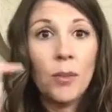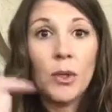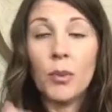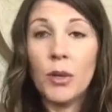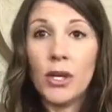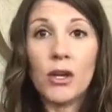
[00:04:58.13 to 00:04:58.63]

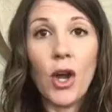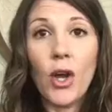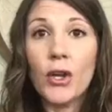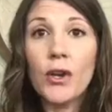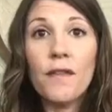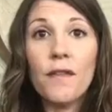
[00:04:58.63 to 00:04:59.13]
You put in
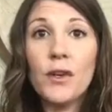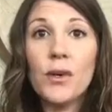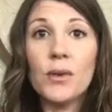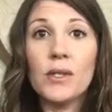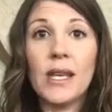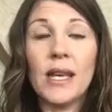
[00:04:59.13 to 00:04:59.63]
all your
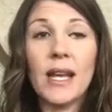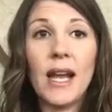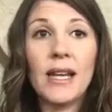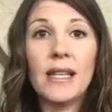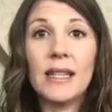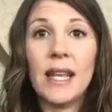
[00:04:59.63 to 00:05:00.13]
foods, and it
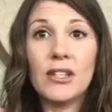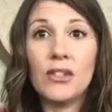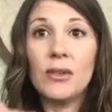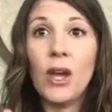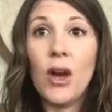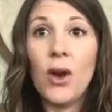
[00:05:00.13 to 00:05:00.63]
kind of lets
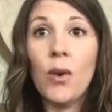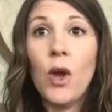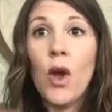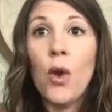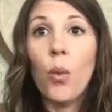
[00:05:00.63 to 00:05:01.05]
you know